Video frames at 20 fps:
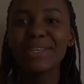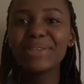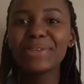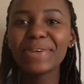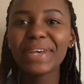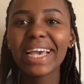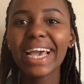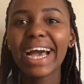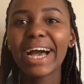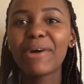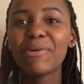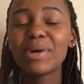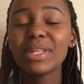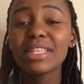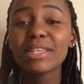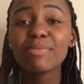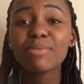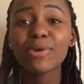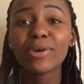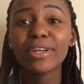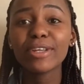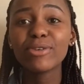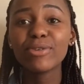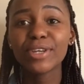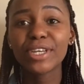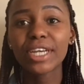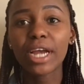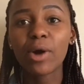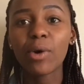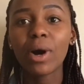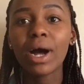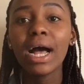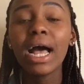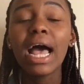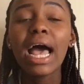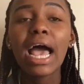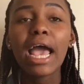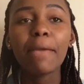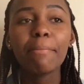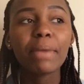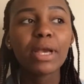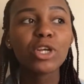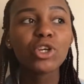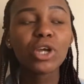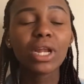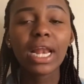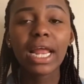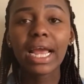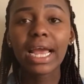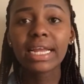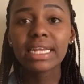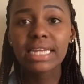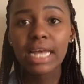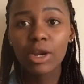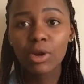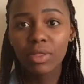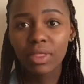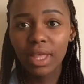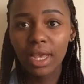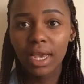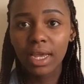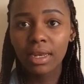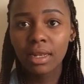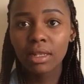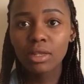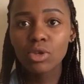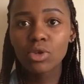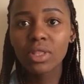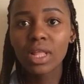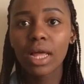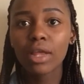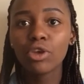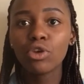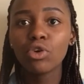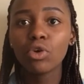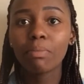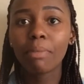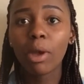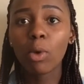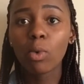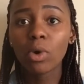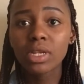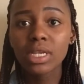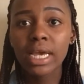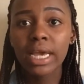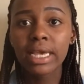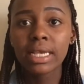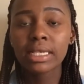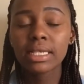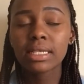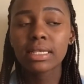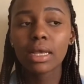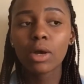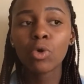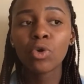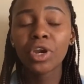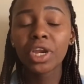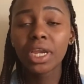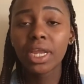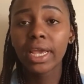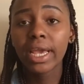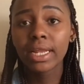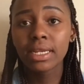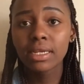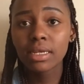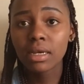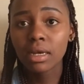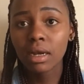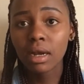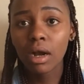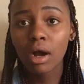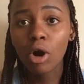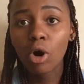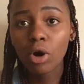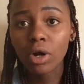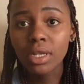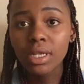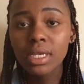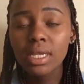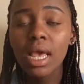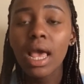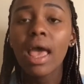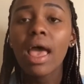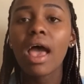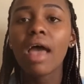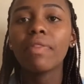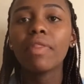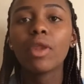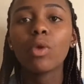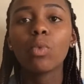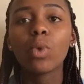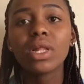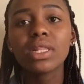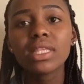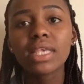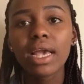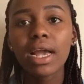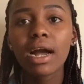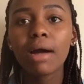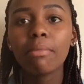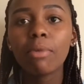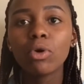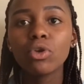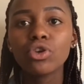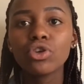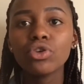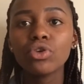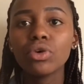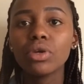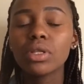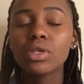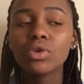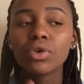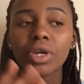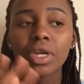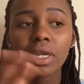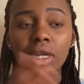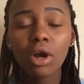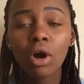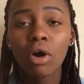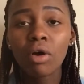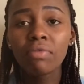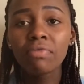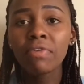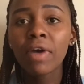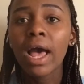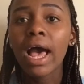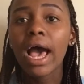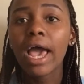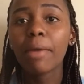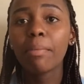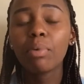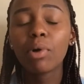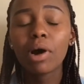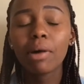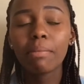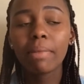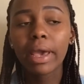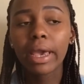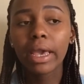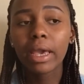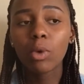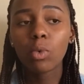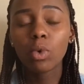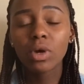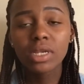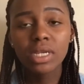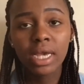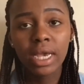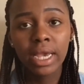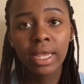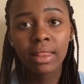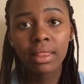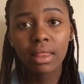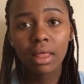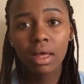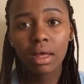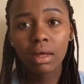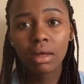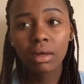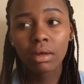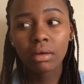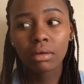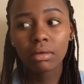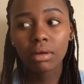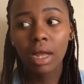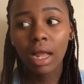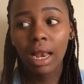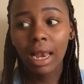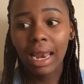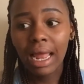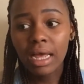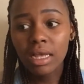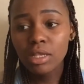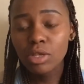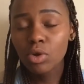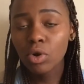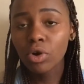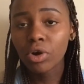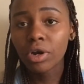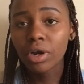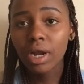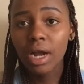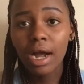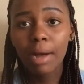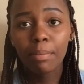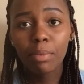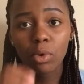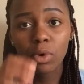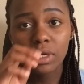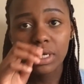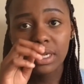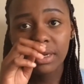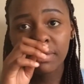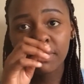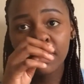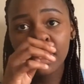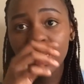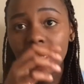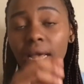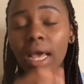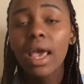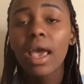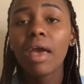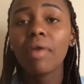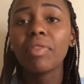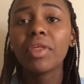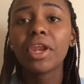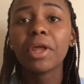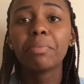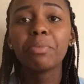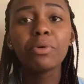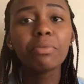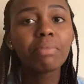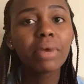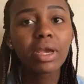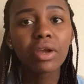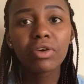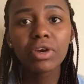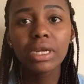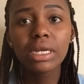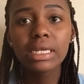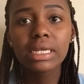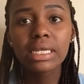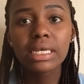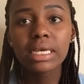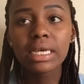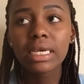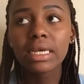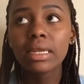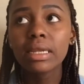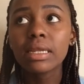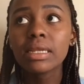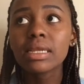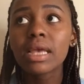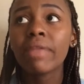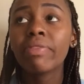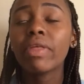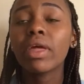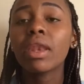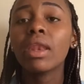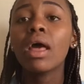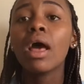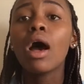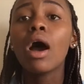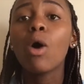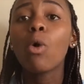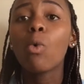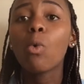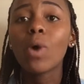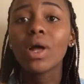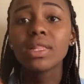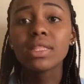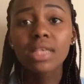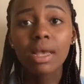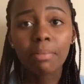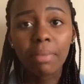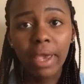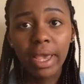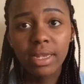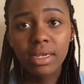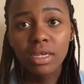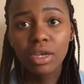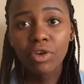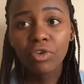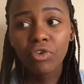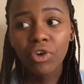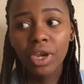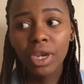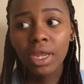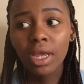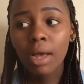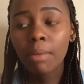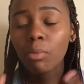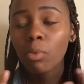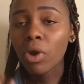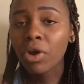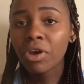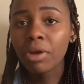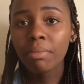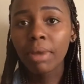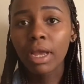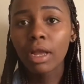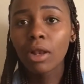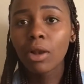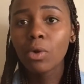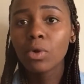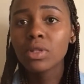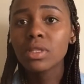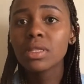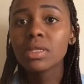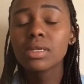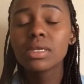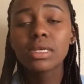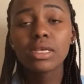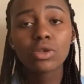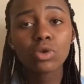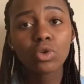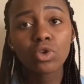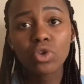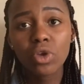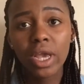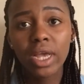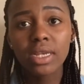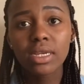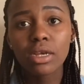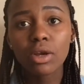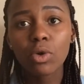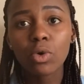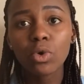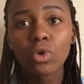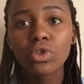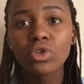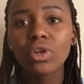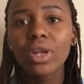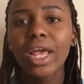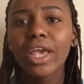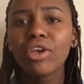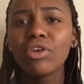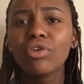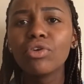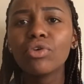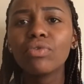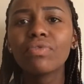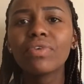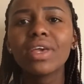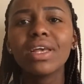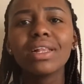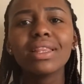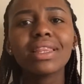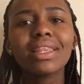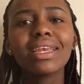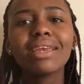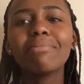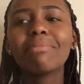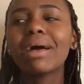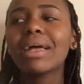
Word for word: so yeah once i'm going to shower i make sure like i turn on the kettle so that you know my water is already getting hot and then once i come out you know it's already off i pour my water in the glass or cup or whatever and then i put my green tea in it and then once i'm getting ready i'm wearing my clothes the tea is also getting cold so like you know you've killed three